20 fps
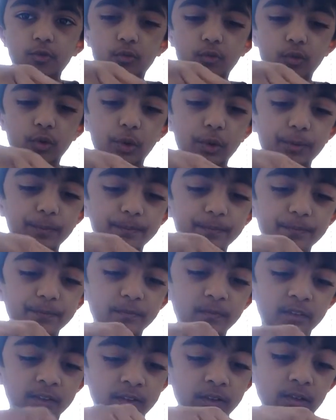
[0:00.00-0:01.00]
or
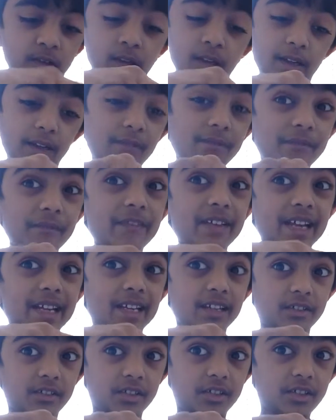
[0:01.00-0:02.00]
like
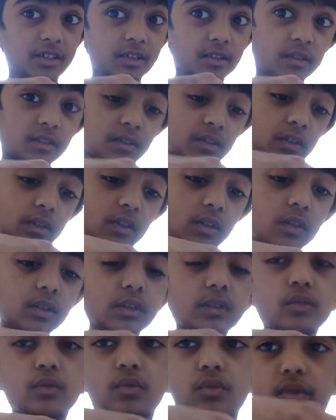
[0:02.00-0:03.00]
Venus
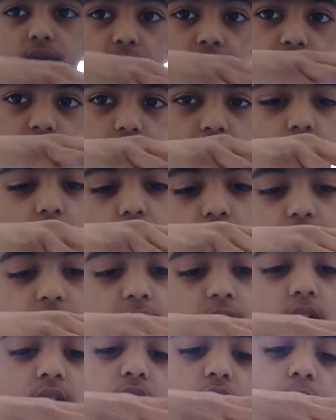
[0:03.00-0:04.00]
or like all the
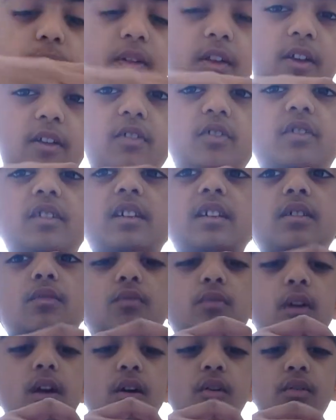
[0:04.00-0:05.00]
other planets.
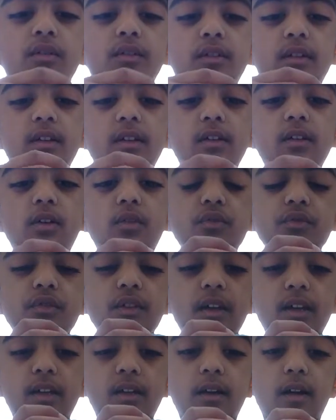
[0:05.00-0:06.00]
Well, it goes
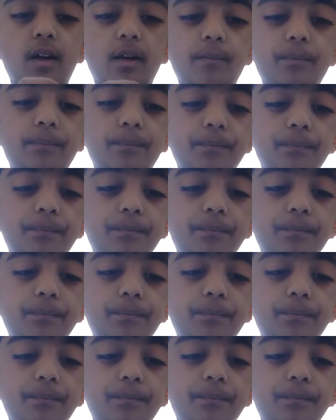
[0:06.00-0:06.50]
like um,